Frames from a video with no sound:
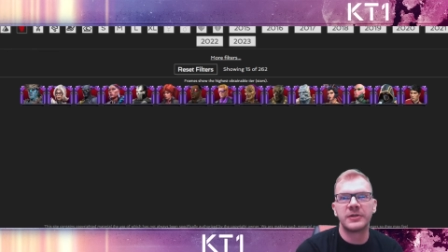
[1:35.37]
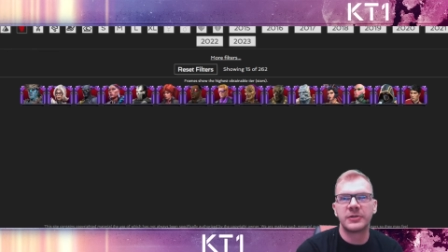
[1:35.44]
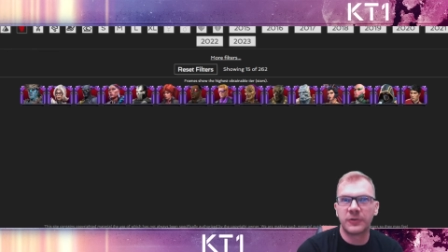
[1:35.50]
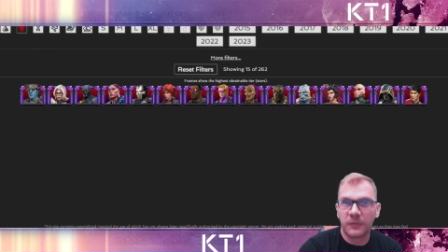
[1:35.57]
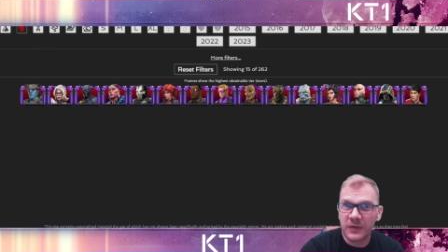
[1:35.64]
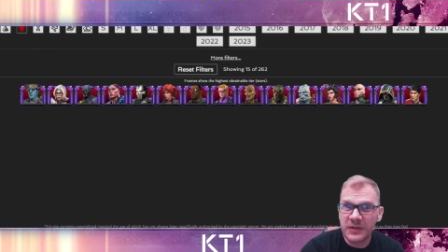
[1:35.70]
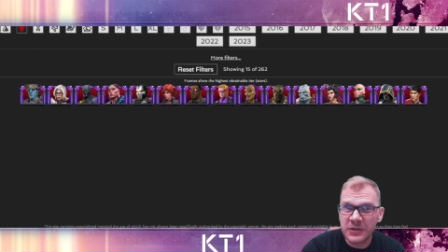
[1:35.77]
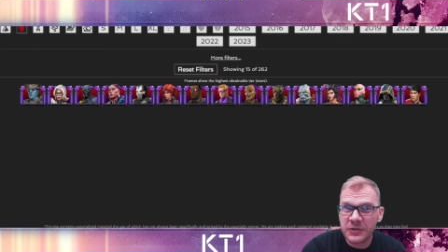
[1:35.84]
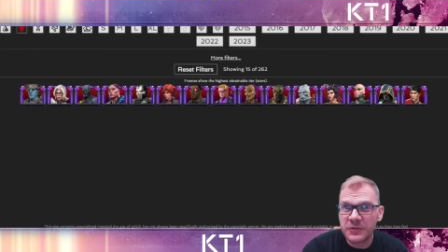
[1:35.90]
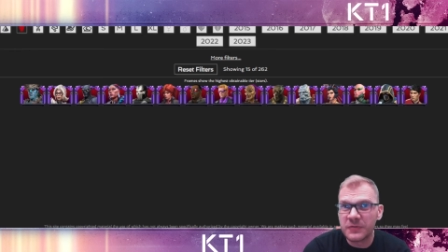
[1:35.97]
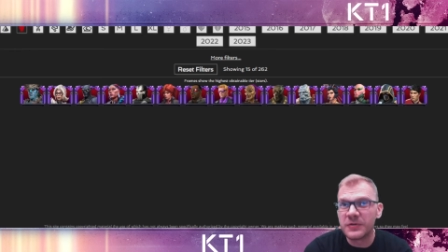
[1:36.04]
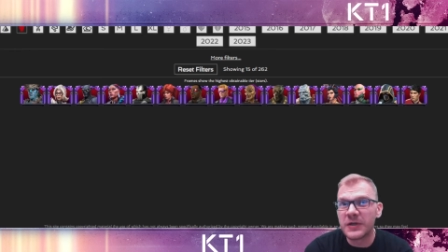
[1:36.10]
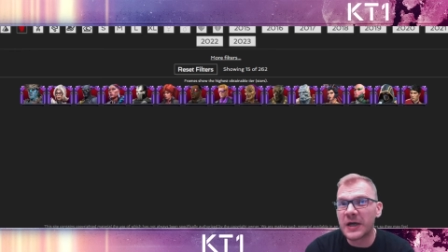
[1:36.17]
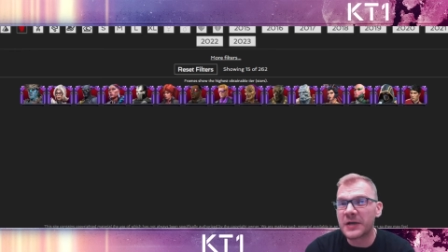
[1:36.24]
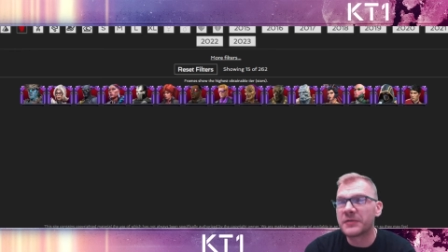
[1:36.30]
So we do
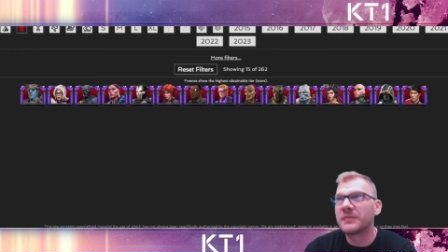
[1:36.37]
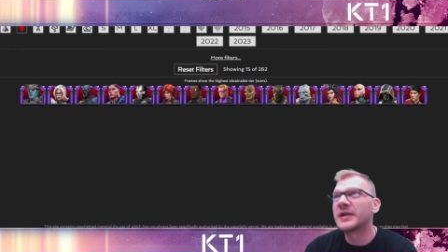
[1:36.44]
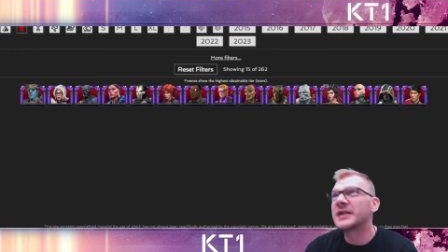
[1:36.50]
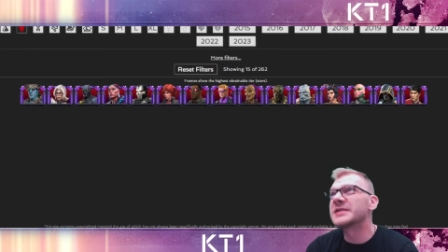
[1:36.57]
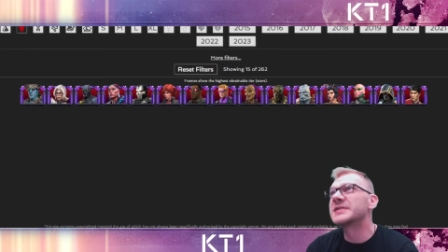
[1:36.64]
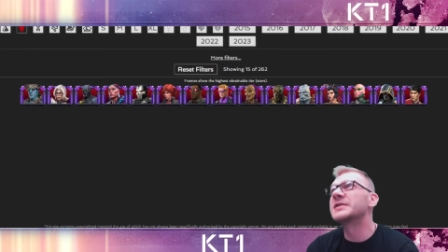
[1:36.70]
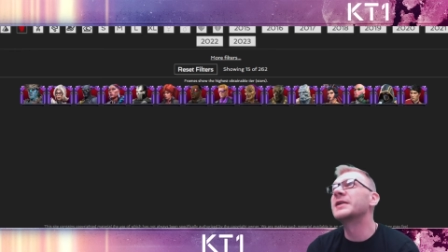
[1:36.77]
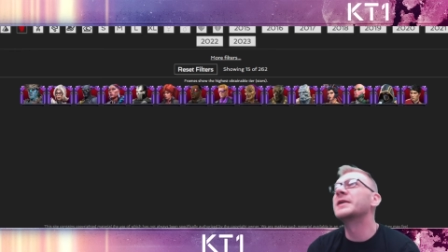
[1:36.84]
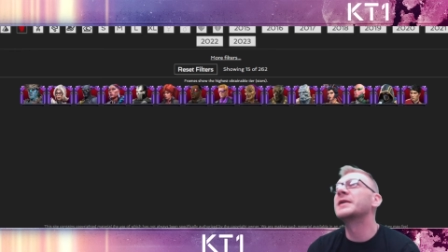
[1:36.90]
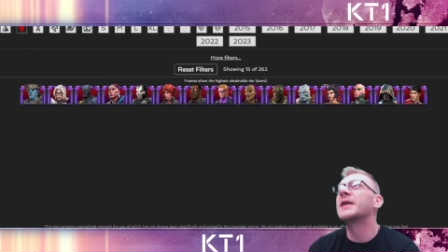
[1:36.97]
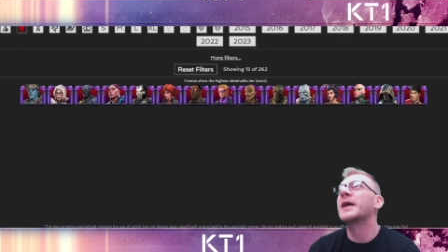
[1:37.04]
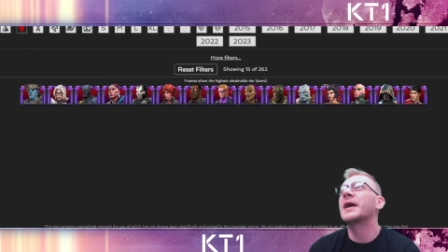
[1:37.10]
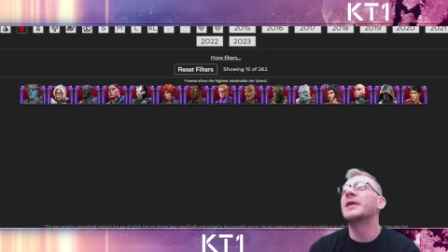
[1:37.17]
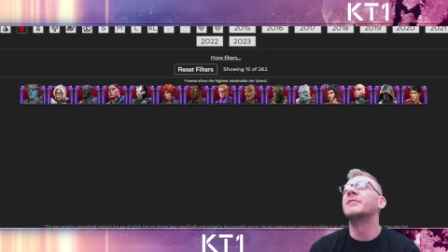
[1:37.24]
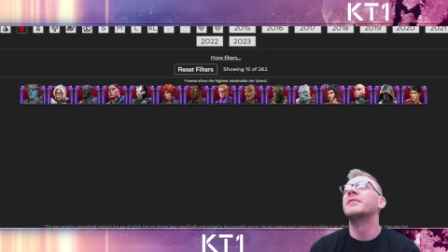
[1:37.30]
not necessarily
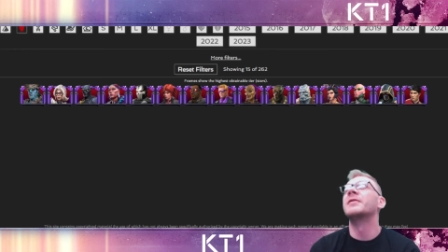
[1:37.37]
have a